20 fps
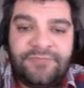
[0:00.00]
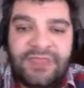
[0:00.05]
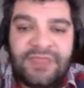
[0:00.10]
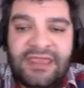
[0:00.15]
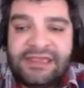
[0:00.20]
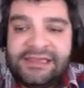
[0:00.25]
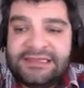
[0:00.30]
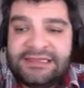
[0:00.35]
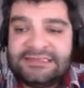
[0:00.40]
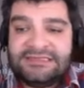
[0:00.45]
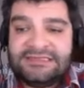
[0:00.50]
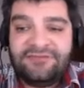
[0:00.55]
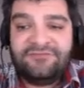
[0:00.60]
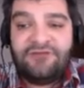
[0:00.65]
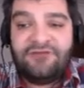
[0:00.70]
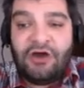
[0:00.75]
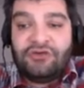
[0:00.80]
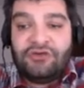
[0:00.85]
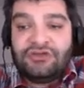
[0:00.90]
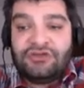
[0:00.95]
is
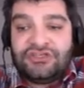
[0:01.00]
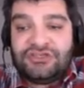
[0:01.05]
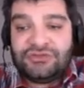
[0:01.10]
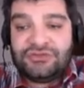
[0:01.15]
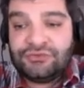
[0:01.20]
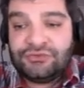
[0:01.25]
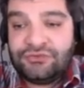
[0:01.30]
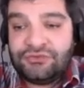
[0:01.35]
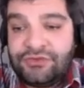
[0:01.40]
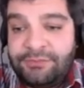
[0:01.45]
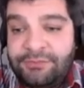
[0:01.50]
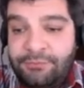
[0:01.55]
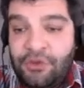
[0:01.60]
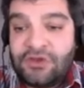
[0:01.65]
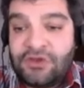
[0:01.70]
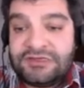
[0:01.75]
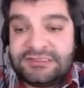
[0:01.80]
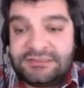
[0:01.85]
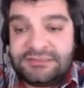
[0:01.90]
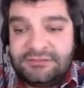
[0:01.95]
devoted to the
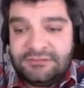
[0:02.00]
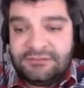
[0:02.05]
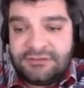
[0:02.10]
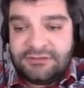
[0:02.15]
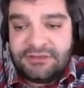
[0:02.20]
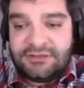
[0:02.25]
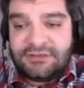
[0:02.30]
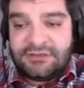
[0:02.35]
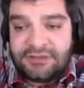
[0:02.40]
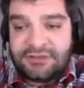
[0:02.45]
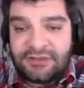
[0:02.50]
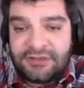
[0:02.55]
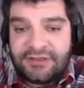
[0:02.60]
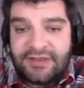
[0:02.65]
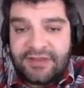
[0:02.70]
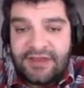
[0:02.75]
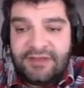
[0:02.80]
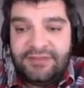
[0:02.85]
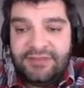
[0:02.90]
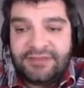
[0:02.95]
person,
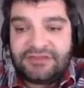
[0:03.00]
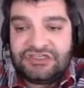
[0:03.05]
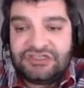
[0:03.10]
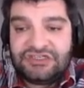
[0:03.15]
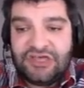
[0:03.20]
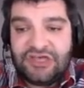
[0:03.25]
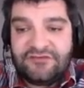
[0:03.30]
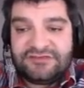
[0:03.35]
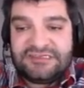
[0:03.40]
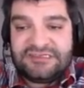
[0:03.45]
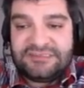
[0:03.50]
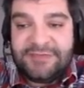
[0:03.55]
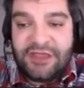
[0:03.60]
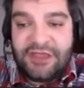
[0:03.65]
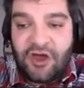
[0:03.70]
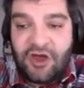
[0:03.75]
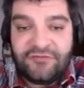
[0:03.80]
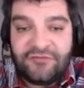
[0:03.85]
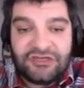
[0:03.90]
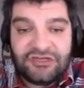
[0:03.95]
okay, that the service is
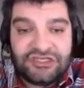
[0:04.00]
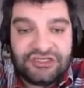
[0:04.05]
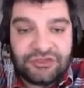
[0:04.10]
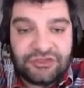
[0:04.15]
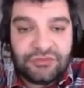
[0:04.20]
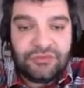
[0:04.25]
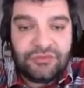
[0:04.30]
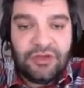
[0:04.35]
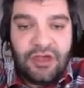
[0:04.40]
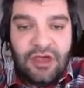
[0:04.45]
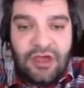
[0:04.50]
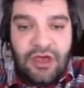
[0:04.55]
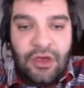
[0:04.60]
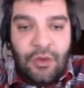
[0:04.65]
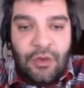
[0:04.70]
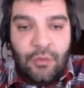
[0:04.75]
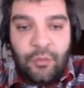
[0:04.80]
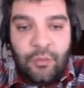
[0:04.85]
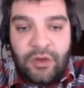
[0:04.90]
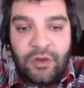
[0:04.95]
being offered to,
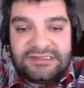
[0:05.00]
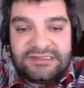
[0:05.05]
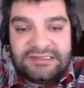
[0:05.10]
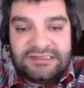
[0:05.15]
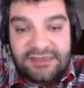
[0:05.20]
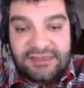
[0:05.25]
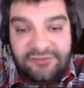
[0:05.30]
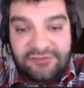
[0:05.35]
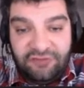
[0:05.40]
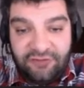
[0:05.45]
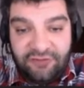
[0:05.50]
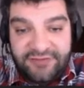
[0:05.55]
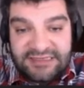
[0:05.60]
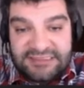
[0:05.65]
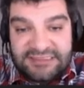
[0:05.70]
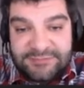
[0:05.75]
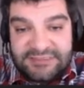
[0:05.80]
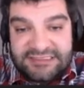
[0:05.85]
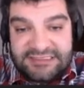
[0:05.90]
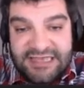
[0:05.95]
what's the level of
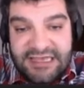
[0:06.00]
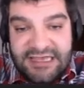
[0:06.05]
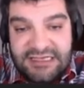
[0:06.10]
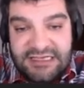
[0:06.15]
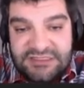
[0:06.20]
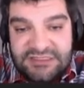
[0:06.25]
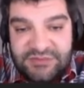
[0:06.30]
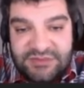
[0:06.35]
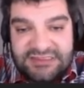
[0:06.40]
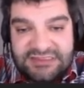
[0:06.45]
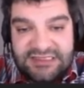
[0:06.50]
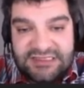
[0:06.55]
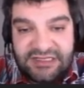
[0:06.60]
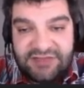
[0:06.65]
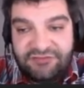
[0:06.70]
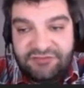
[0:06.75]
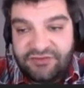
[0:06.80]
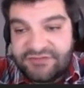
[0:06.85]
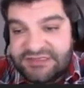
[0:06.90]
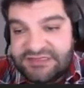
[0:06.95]
expertise, what's the
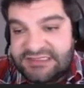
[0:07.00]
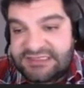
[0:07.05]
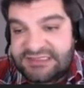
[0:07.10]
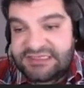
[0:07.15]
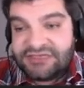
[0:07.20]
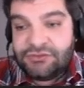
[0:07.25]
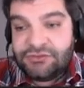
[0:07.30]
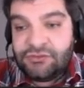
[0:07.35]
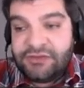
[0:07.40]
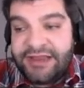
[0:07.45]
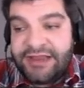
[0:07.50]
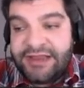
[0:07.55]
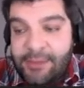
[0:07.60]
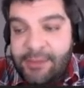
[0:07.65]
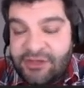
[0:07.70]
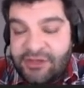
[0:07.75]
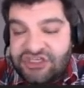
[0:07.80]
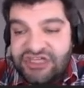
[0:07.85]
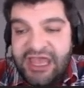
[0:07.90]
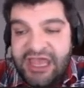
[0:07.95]
level of skill, and how
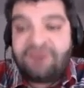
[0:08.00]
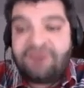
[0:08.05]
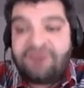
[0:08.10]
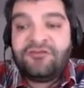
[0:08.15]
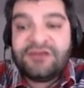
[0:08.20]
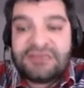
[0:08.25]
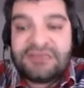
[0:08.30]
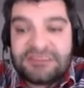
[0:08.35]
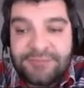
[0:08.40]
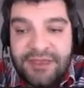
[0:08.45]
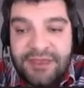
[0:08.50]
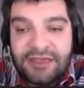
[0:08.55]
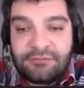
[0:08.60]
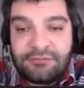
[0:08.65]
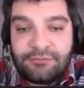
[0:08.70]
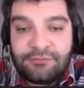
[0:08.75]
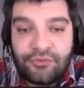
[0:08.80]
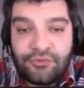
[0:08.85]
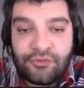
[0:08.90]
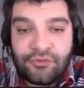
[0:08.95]
much effort is being
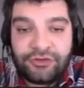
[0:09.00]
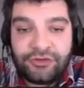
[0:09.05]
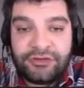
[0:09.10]
put.